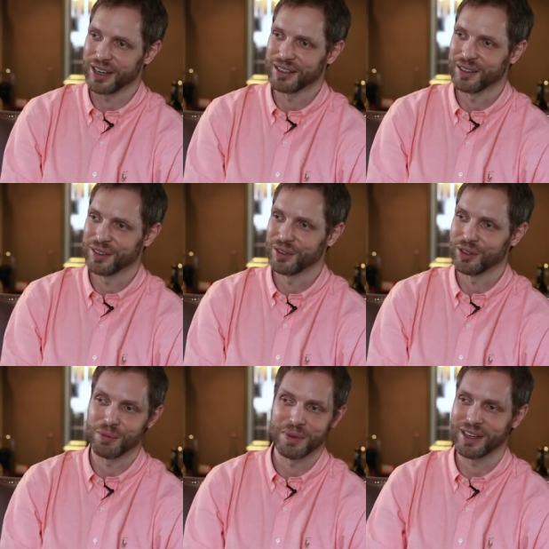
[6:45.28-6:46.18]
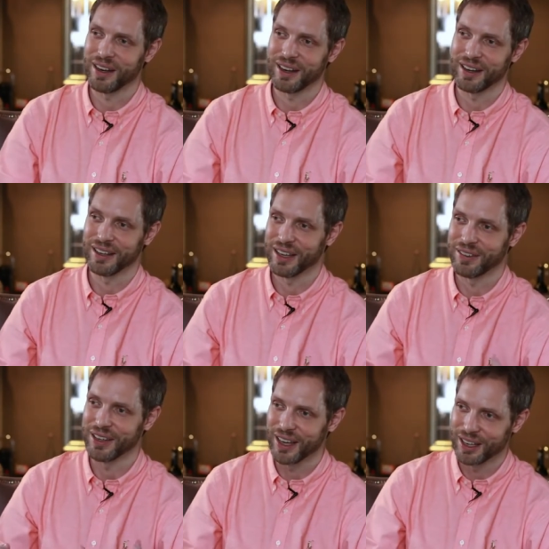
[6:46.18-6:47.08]
Right. right? So That's to be clear, crazy.
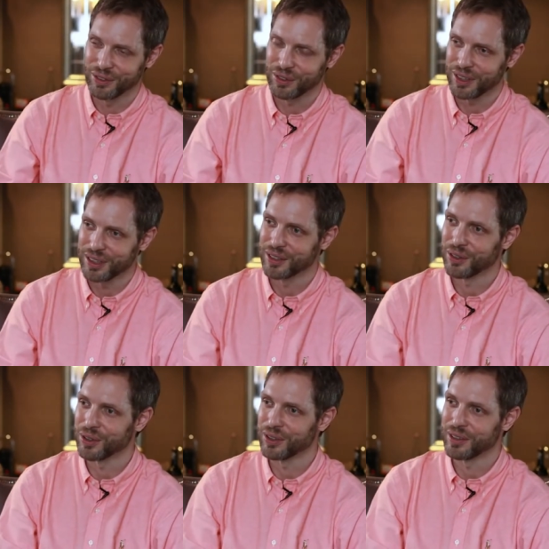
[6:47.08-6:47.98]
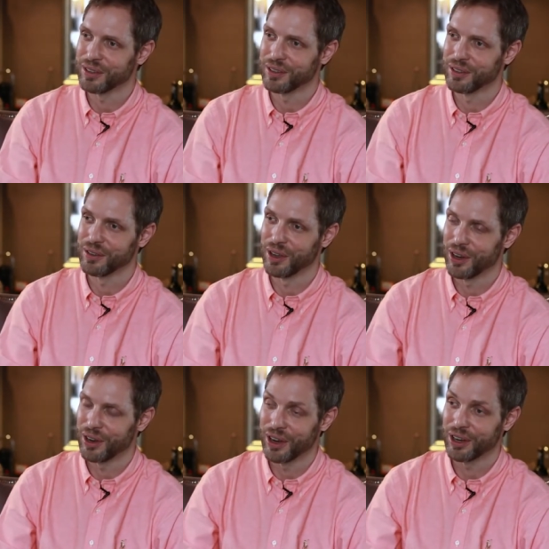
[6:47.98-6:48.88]
giving insulin to right.
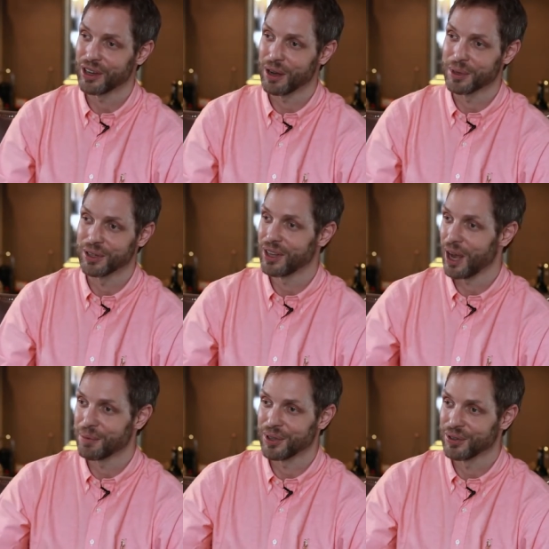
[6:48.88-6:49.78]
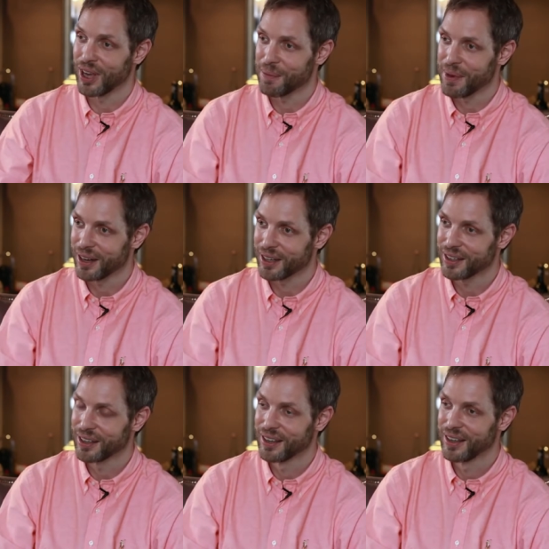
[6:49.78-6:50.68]
the disease a common type 2
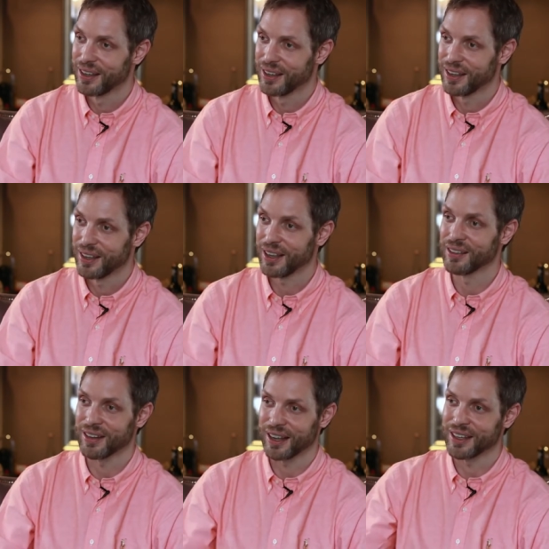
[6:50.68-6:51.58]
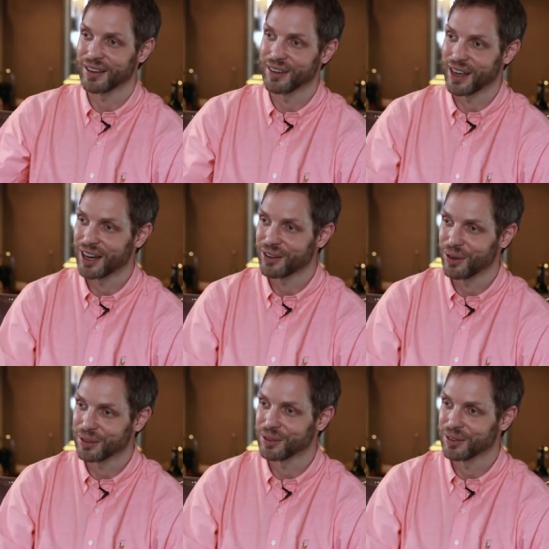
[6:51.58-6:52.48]
diabetic it's like giving
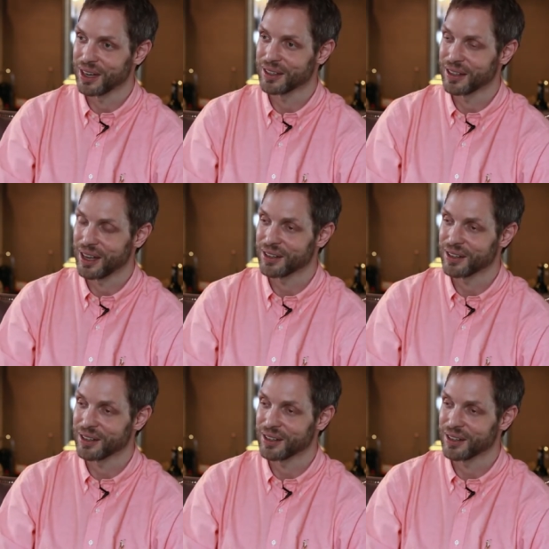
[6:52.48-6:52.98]
alcohol to an al-